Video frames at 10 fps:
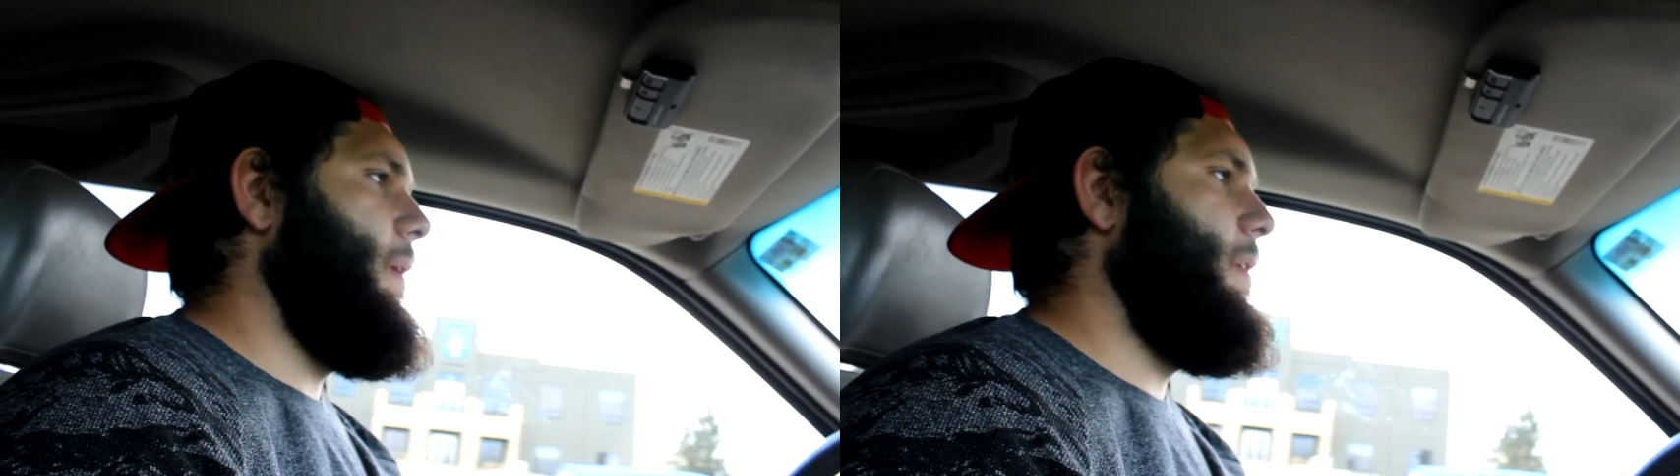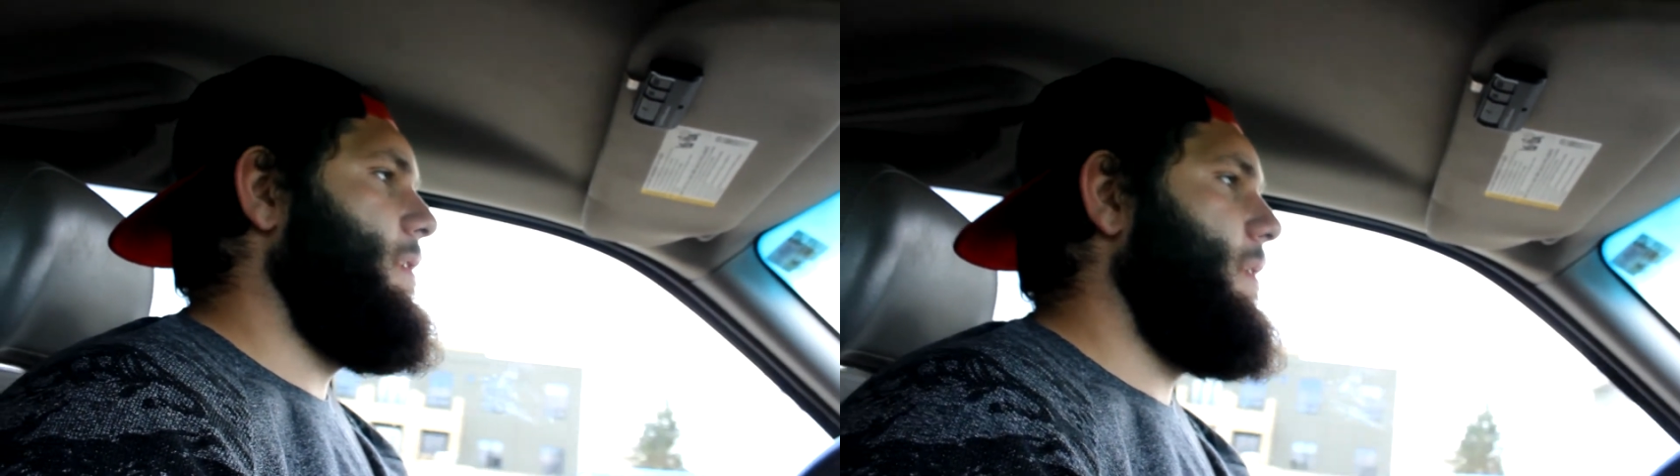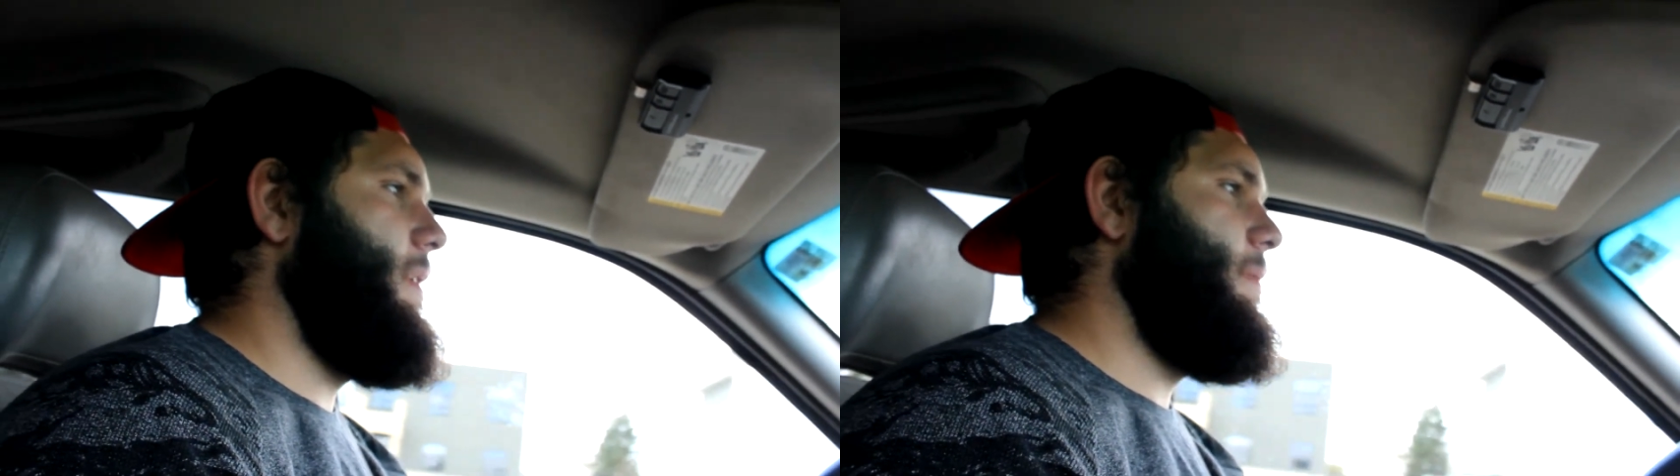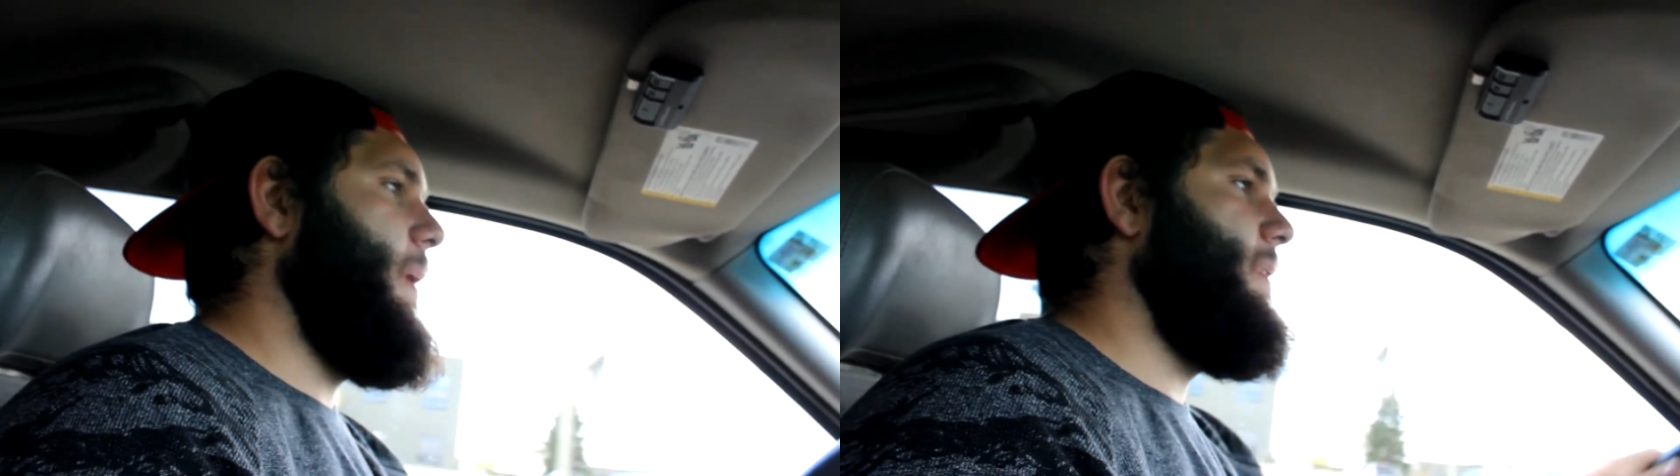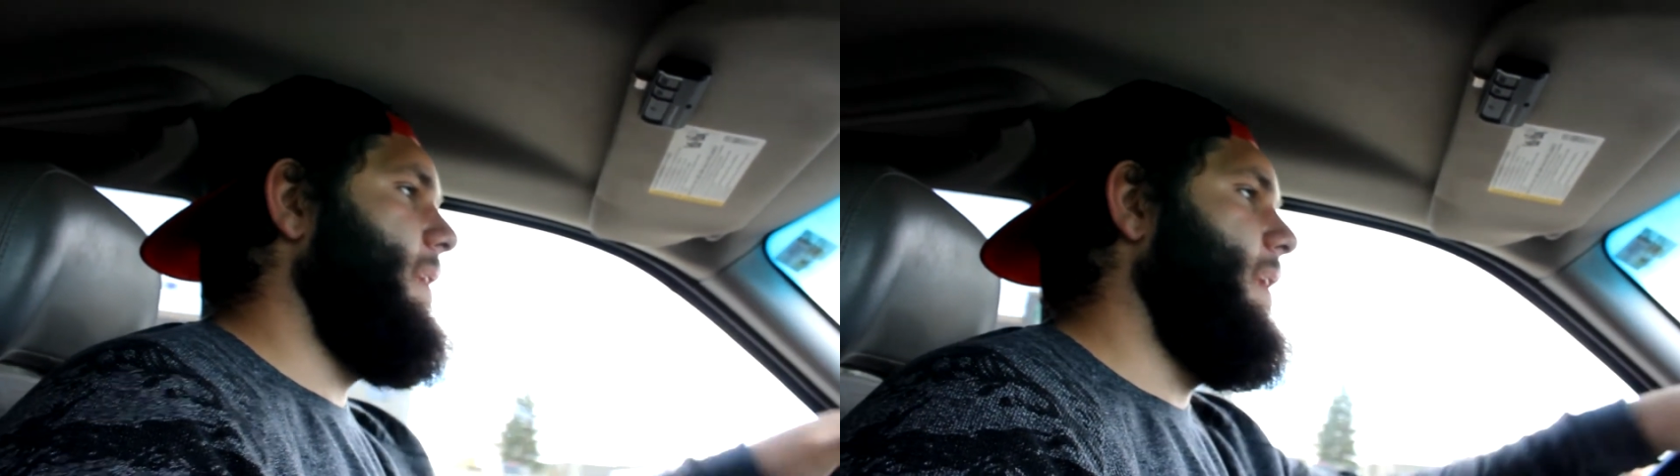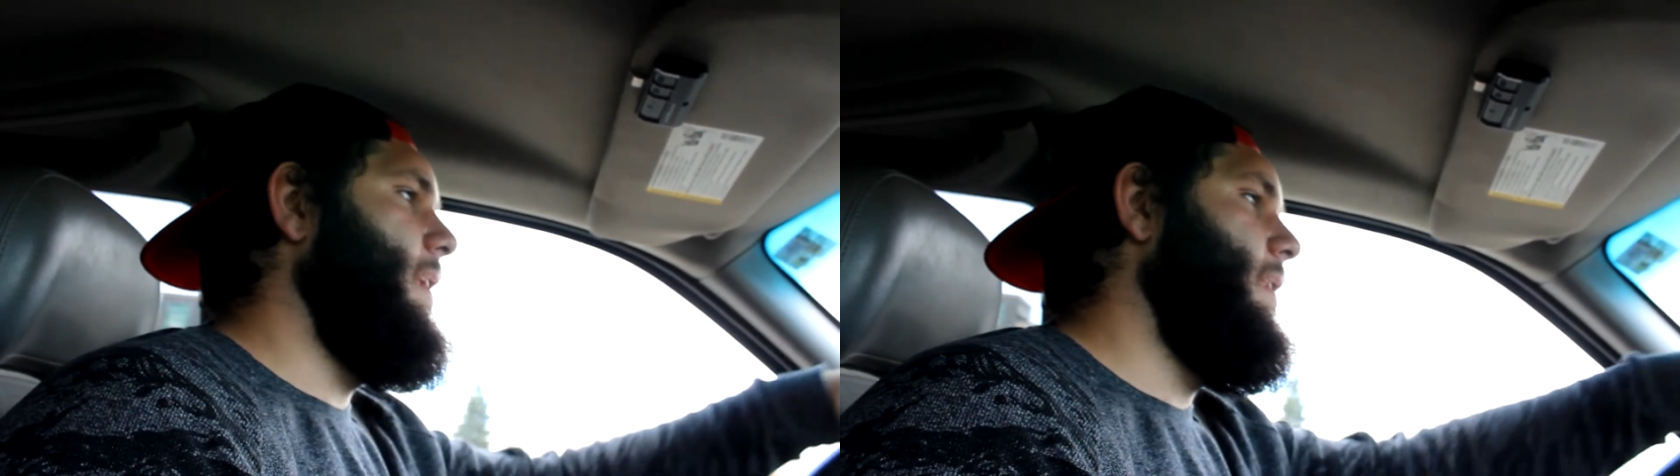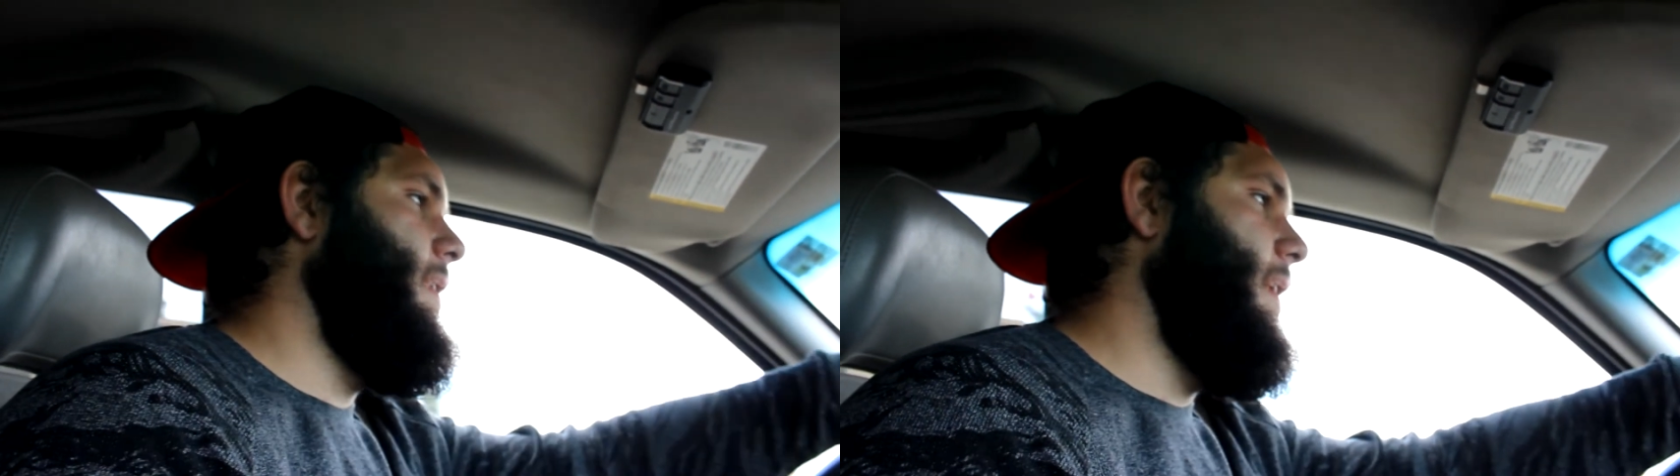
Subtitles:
it was about the